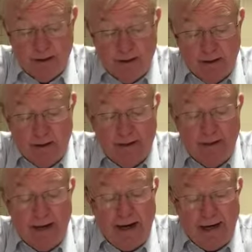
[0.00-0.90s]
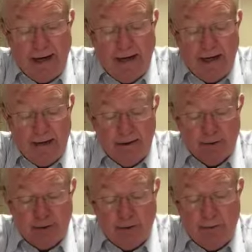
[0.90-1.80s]
In 1988,
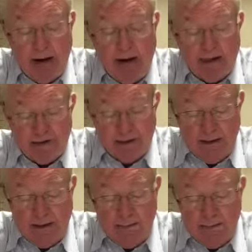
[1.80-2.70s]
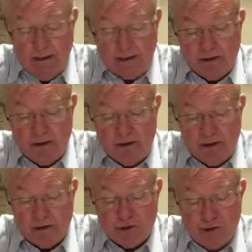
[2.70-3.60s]
Leadership Magazine
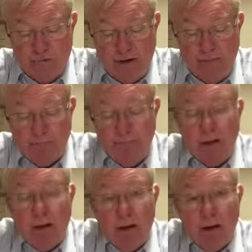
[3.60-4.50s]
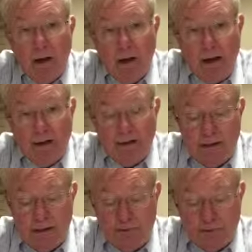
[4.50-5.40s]
conducted a survey.
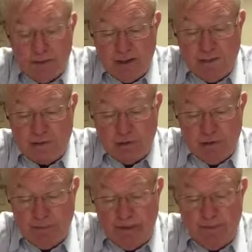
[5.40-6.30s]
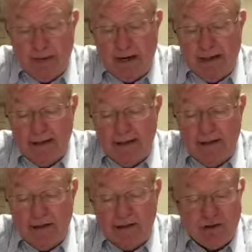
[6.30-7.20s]
18% of clergy people had
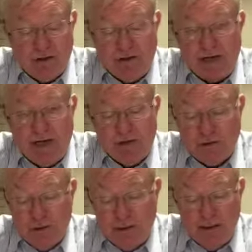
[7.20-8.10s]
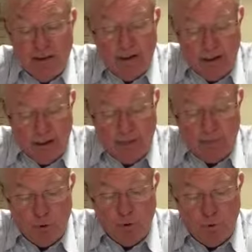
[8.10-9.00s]
engaged in sexually
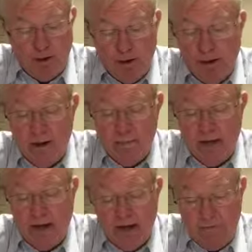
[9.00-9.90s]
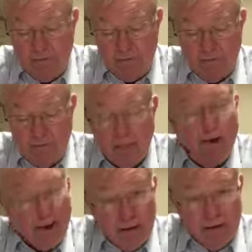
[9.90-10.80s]
inappropriate behavior.
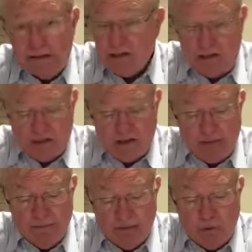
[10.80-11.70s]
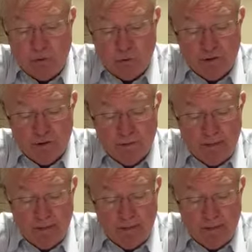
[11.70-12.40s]
That's not the same as intercourse.